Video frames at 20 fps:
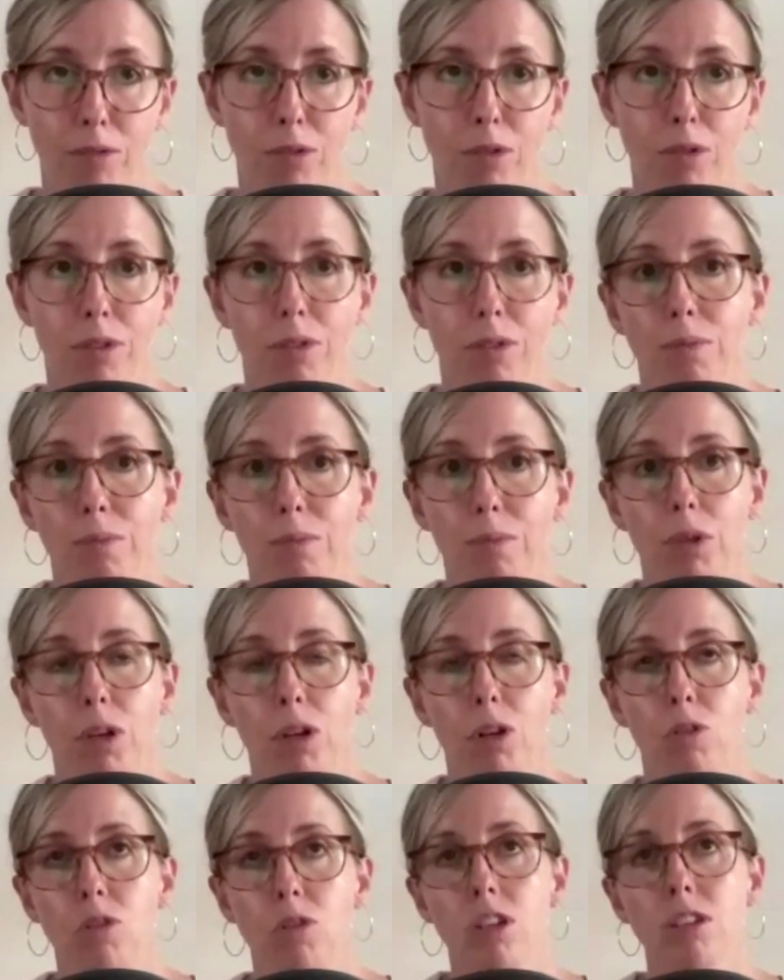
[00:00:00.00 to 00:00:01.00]
So,
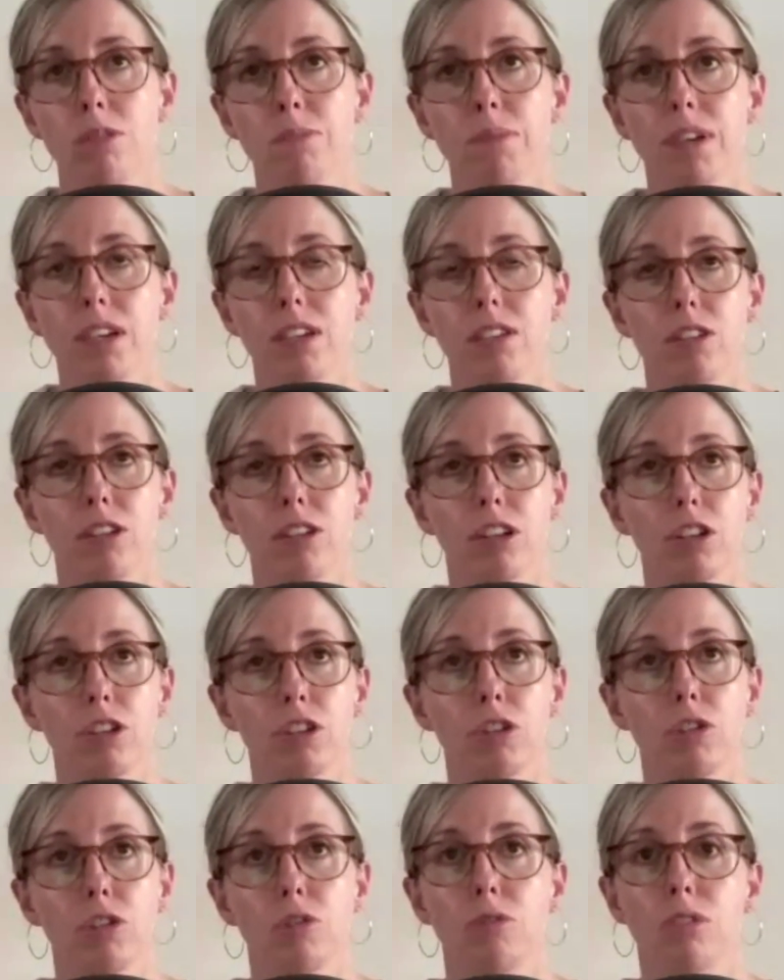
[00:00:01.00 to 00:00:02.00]
just because you're
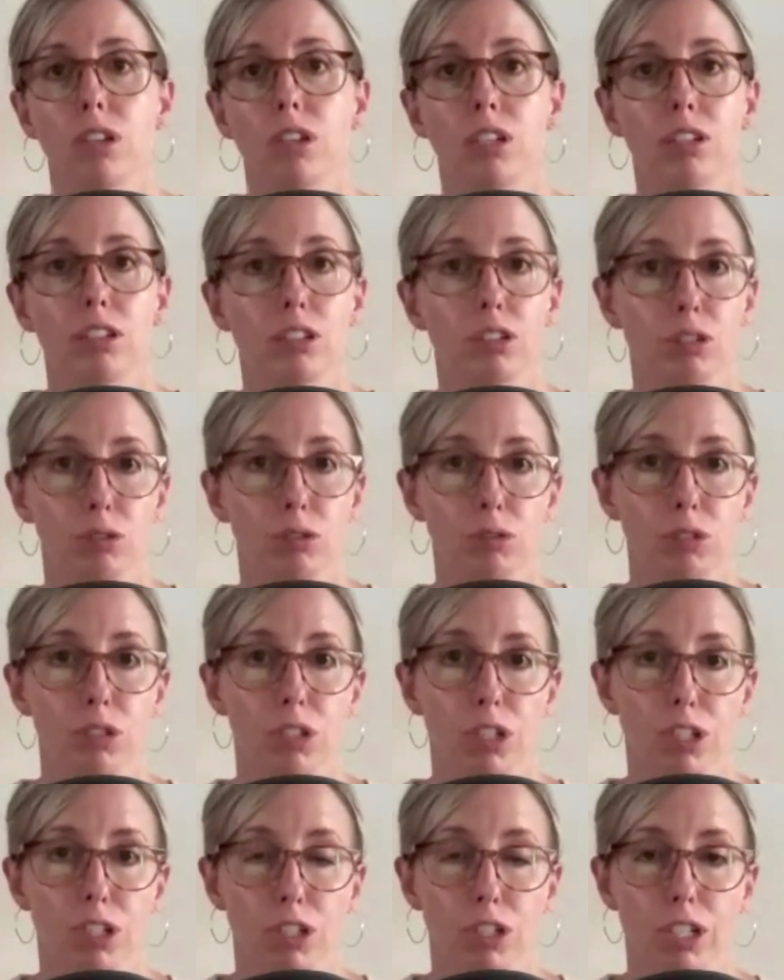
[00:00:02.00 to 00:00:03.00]
choosing to do
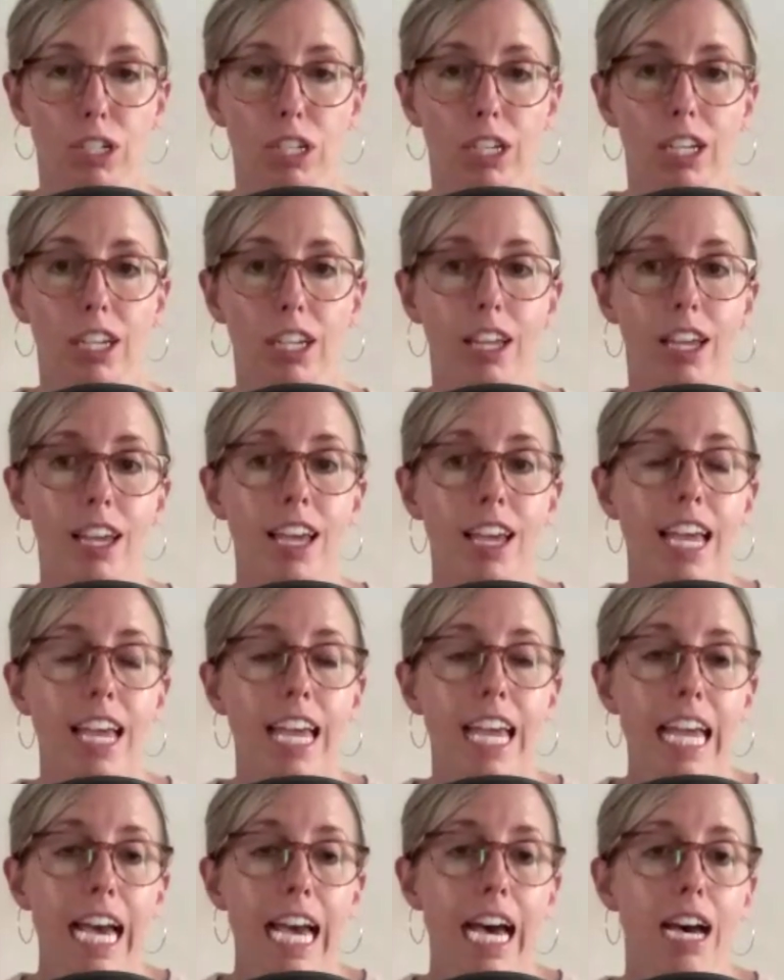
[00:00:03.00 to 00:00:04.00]
surgery,
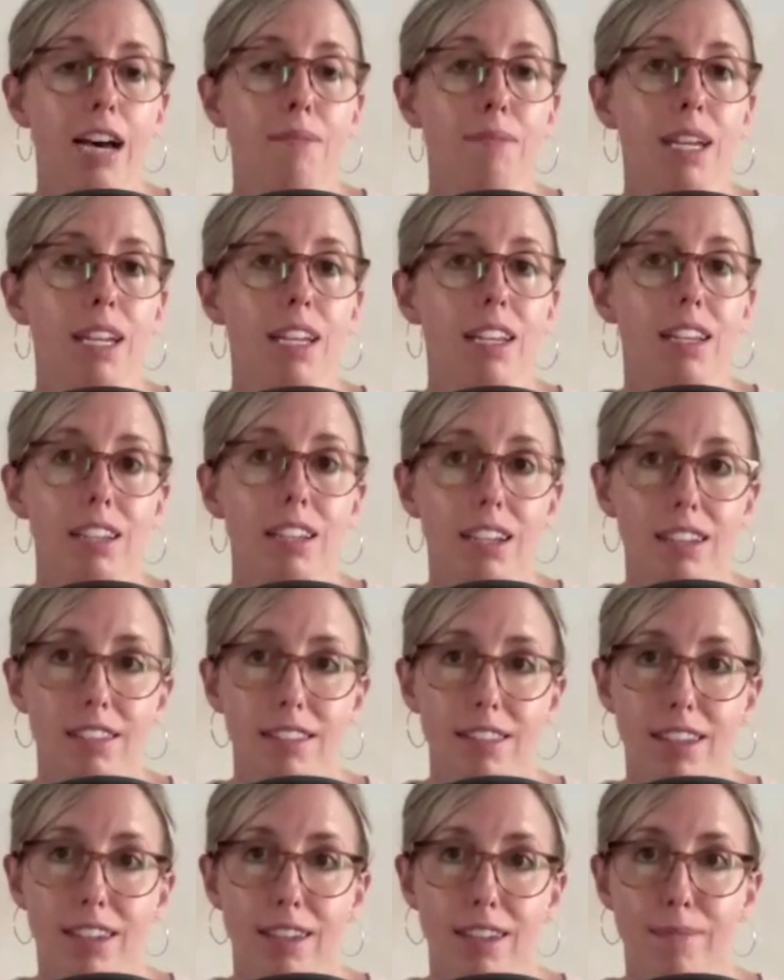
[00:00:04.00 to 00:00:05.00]
it
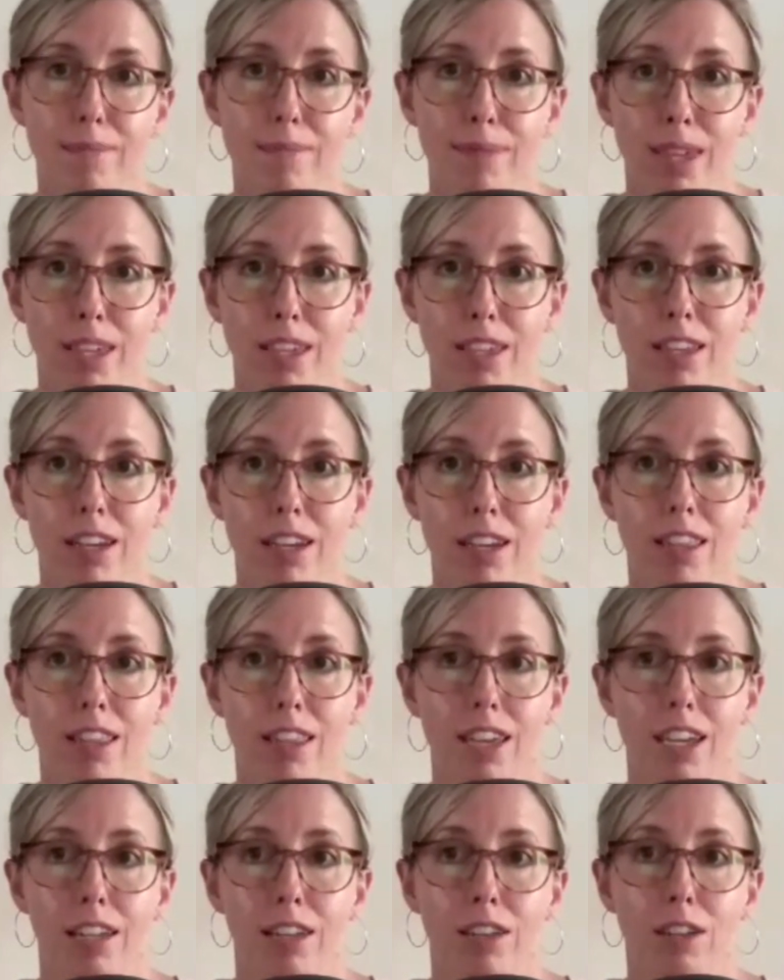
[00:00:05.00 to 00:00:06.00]
doesn't mean
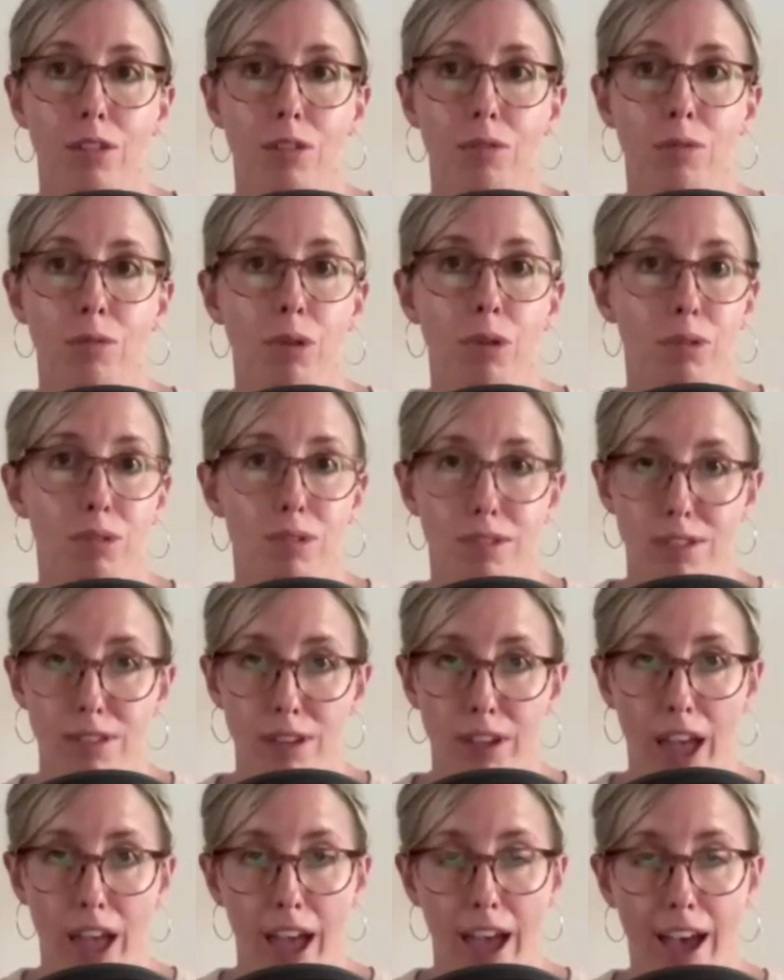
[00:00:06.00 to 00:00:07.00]
that you won't
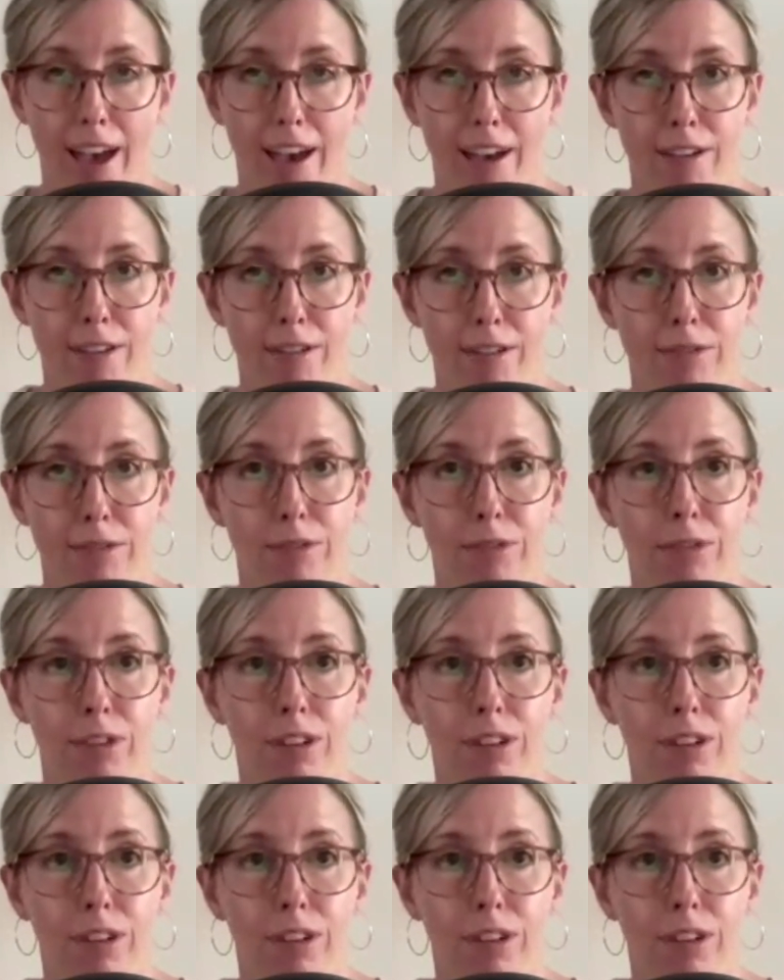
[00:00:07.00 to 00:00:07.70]
still have